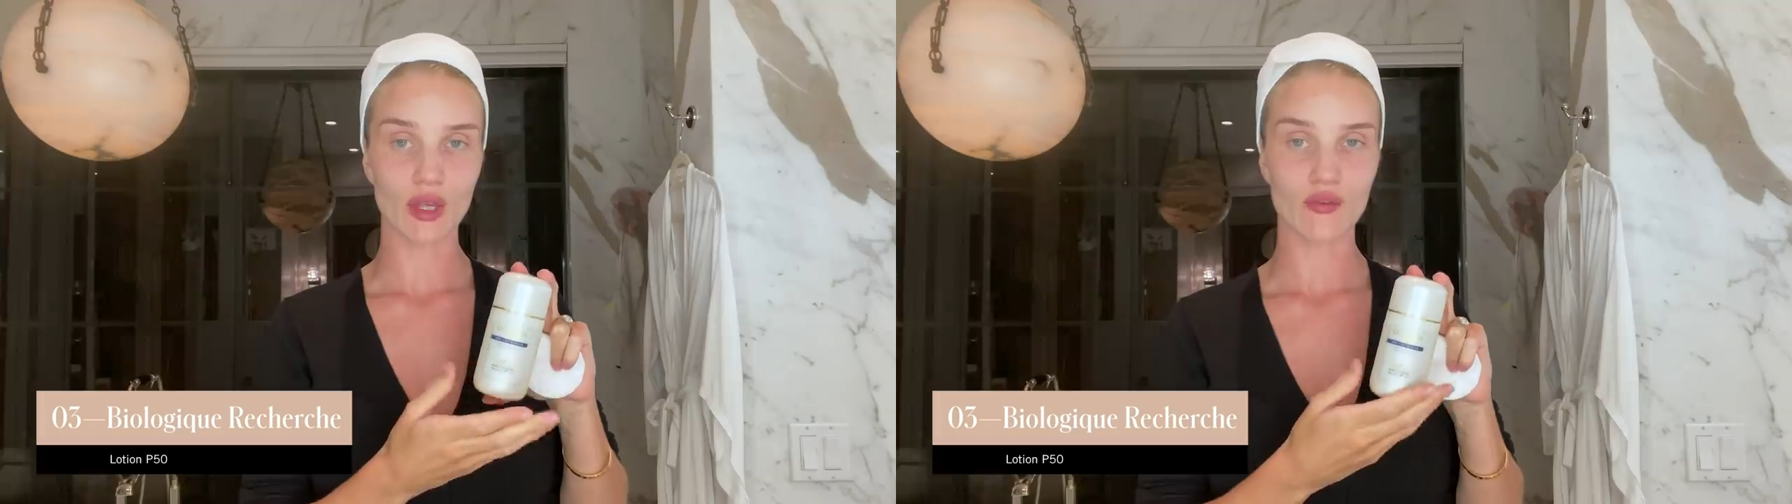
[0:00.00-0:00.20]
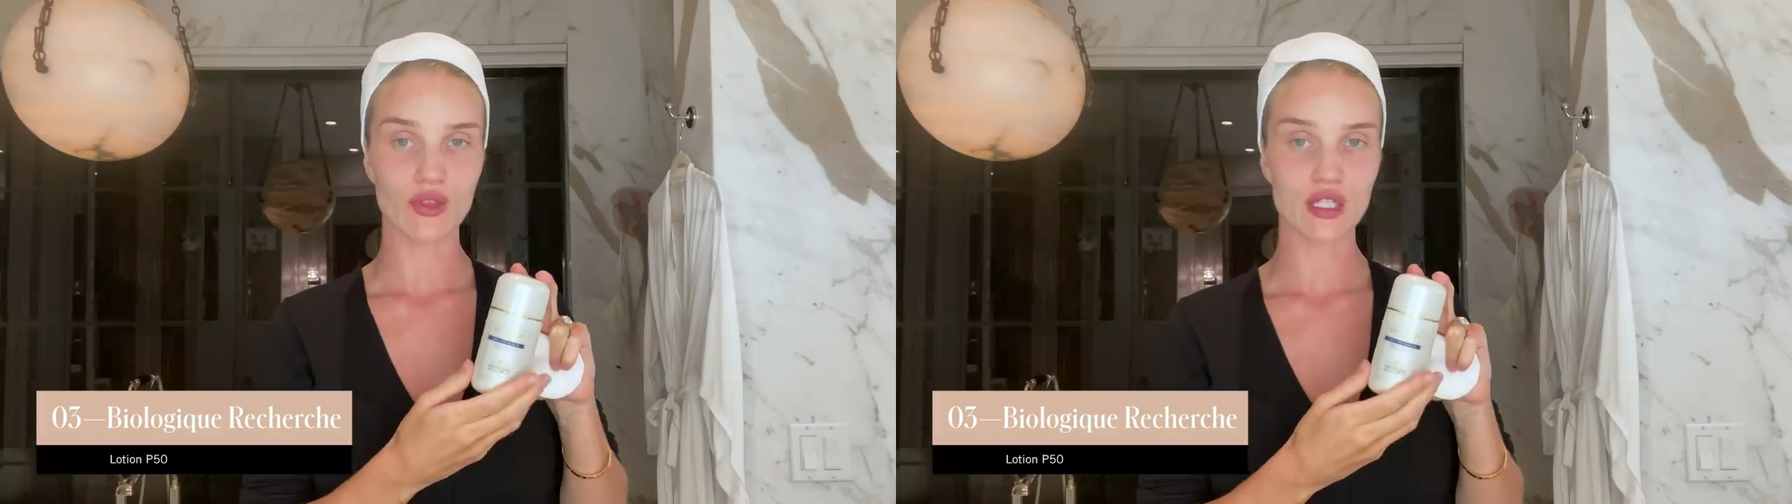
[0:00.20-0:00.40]

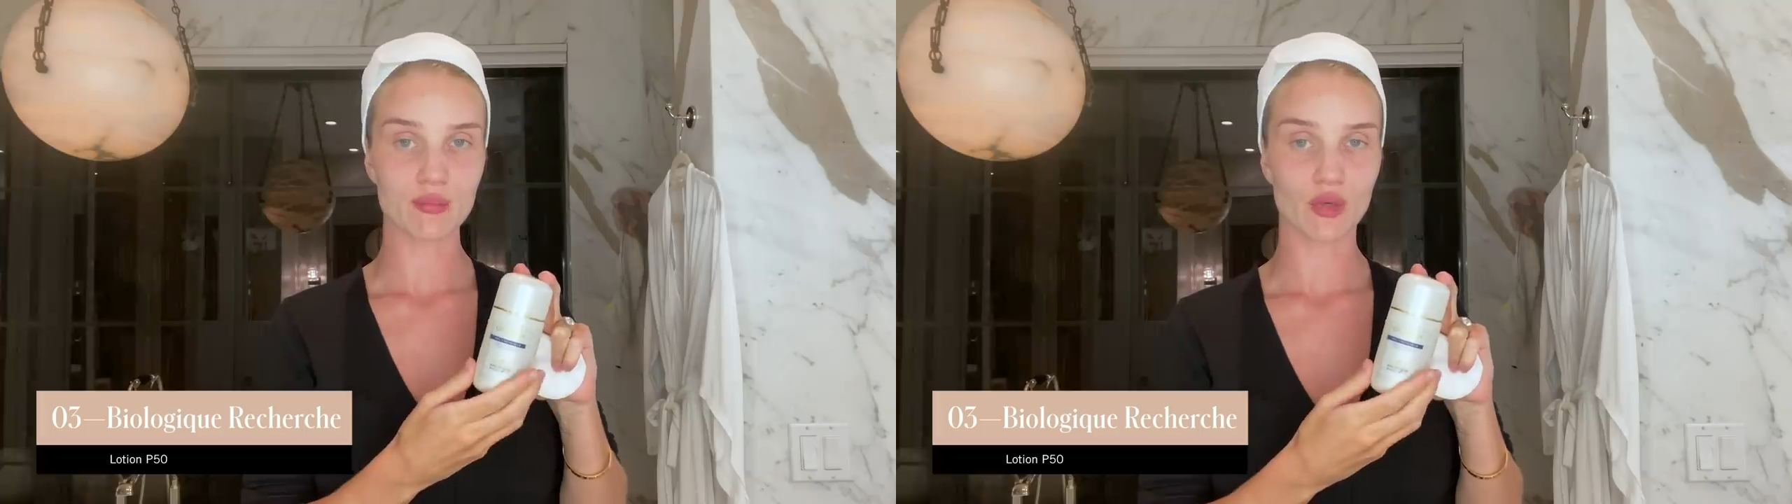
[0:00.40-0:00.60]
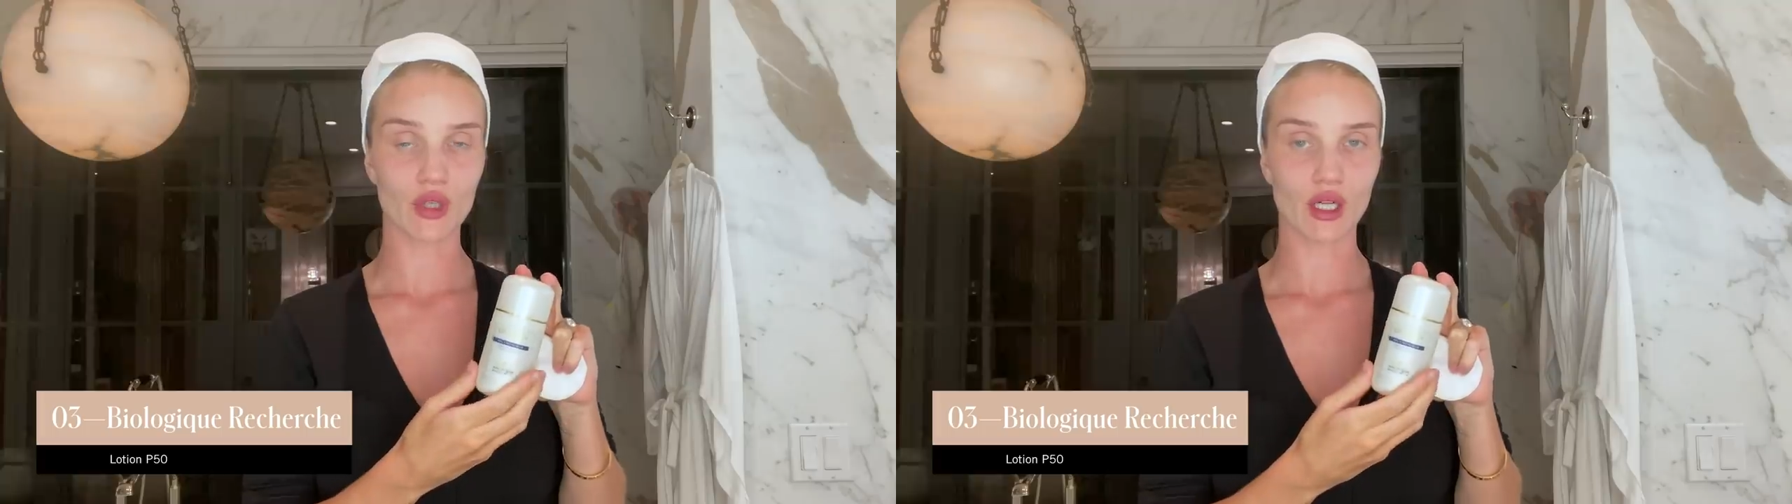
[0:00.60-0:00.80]
with this
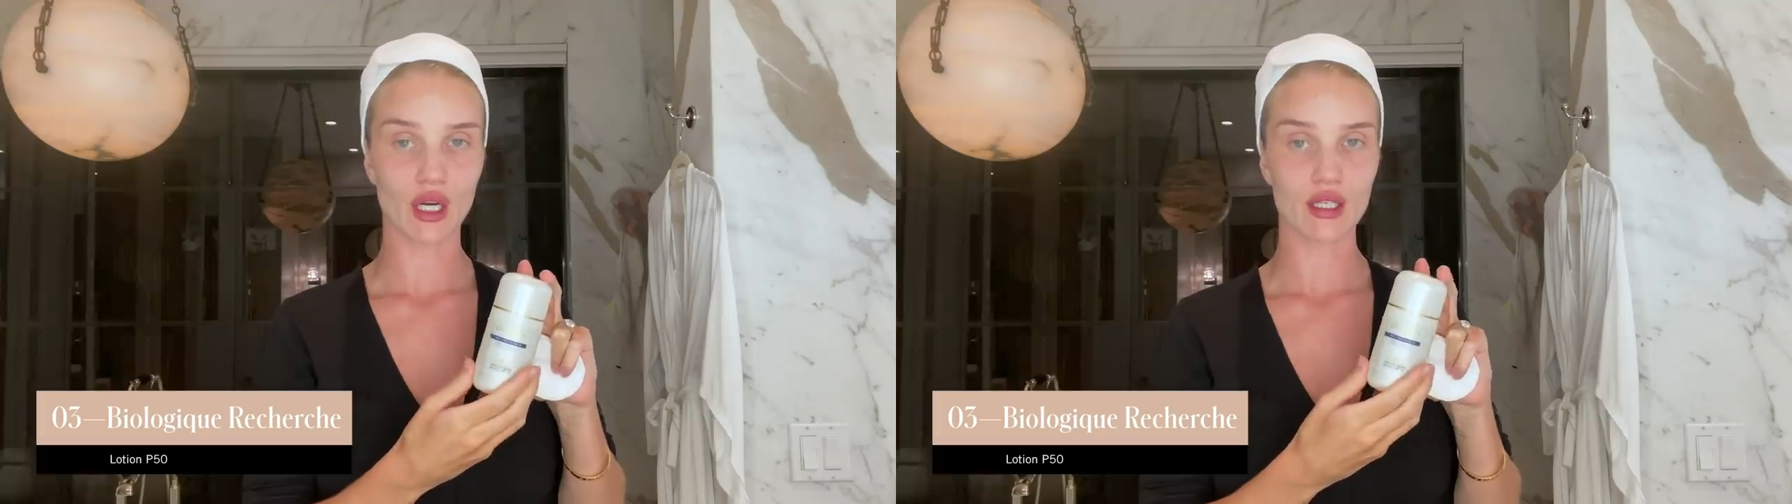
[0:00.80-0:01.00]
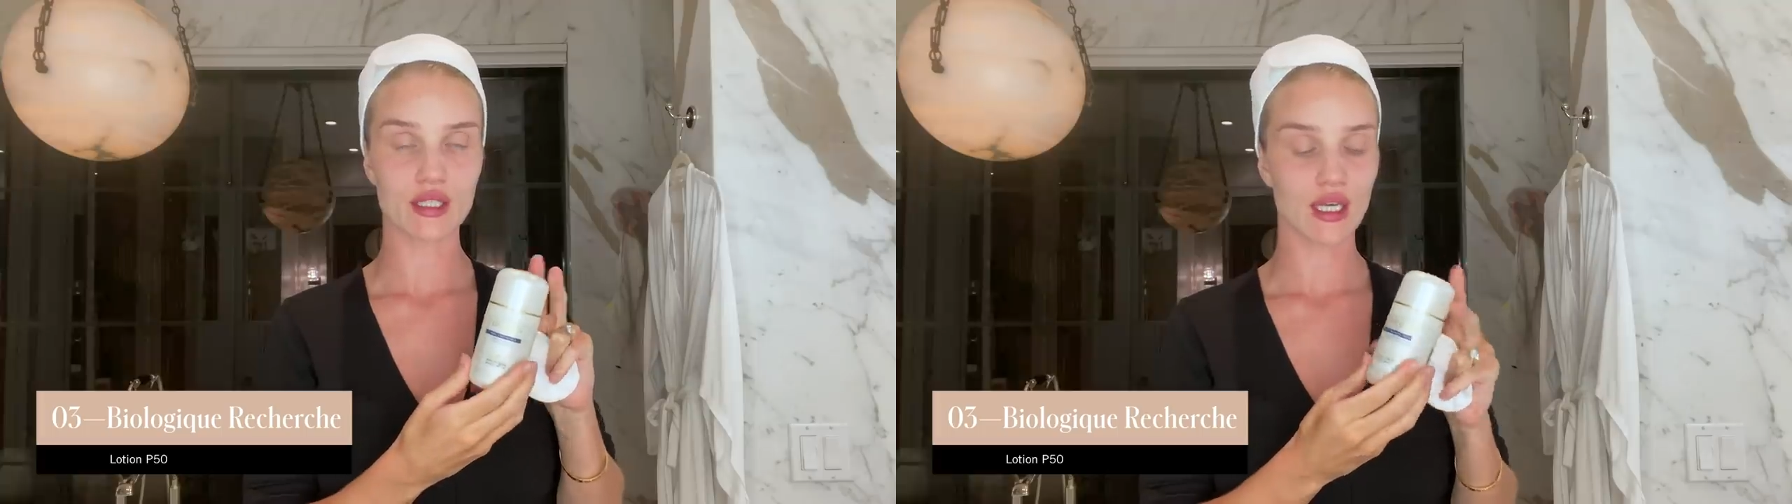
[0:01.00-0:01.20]

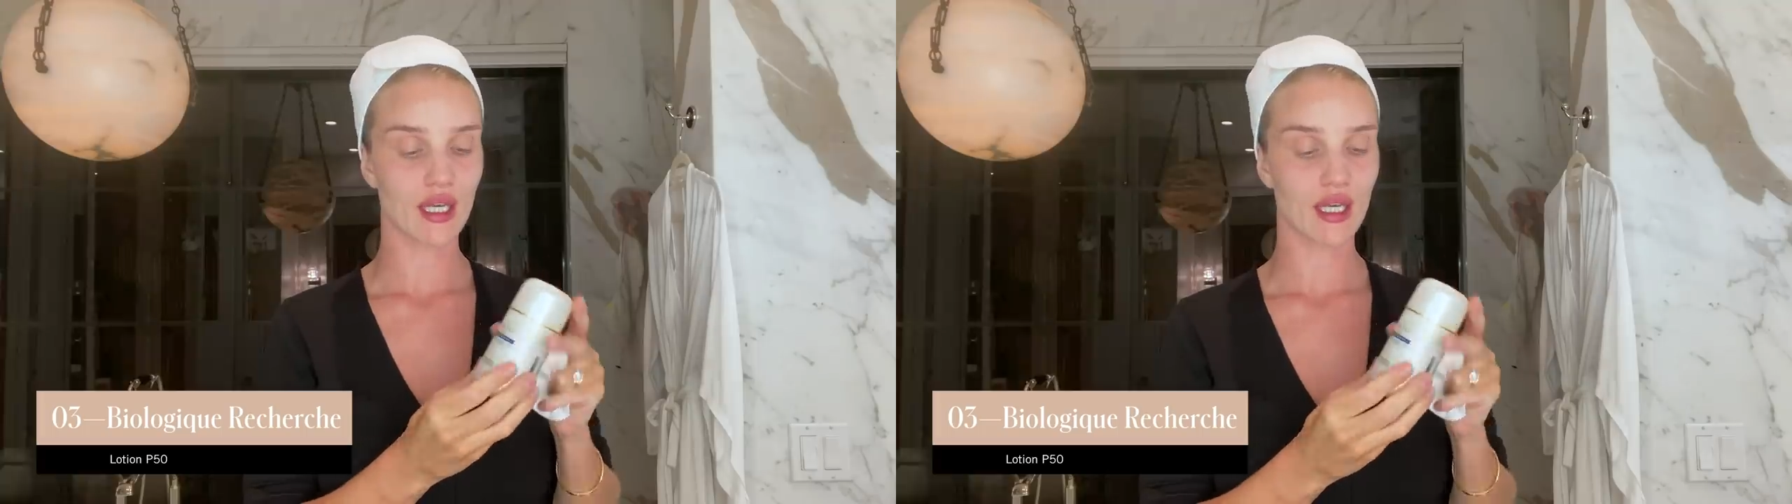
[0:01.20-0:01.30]
product,